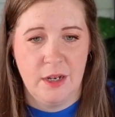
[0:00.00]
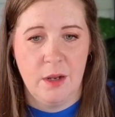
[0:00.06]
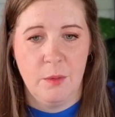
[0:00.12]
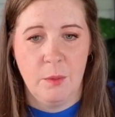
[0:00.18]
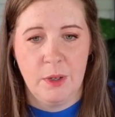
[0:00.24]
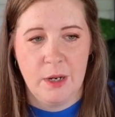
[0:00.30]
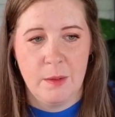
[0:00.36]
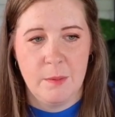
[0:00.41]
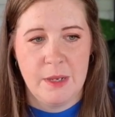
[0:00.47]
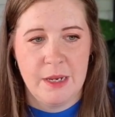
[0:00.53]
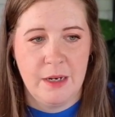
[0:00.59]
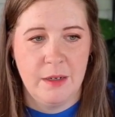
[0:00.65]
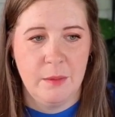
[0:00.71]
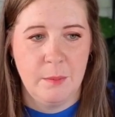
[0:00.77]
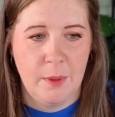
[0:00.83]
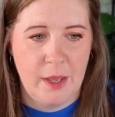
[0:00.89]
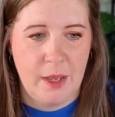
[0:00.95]
And what I
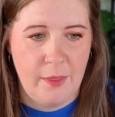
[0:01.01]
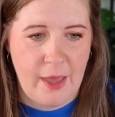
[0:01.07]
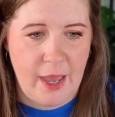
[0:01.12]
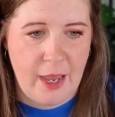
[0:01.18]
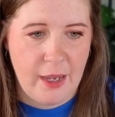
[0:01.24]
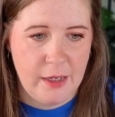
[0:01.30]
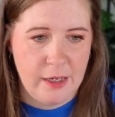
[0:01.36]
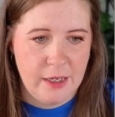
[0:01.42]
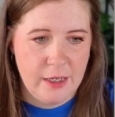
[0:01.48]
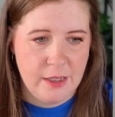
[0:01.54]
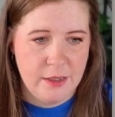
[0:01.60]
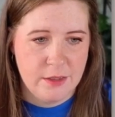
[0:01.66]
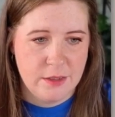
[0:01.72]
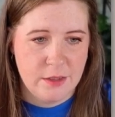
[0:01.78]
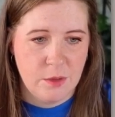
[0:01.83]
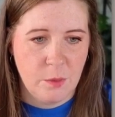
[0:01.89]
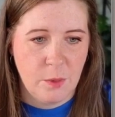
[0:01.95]
mean by that
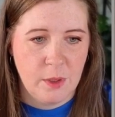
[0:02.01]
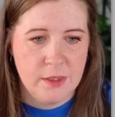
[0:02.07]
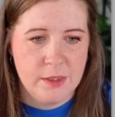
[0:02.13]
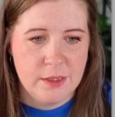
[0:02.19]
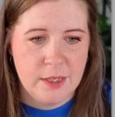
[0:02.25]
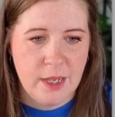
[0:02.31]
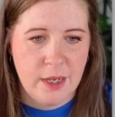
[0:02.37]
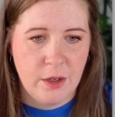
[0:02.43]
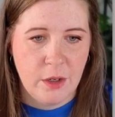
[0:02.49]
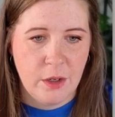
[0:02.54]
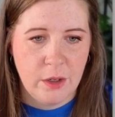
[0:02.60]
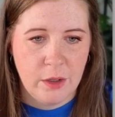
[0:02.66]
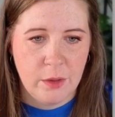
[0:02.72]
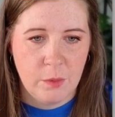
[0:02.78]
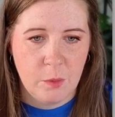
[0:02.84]
is the ones that are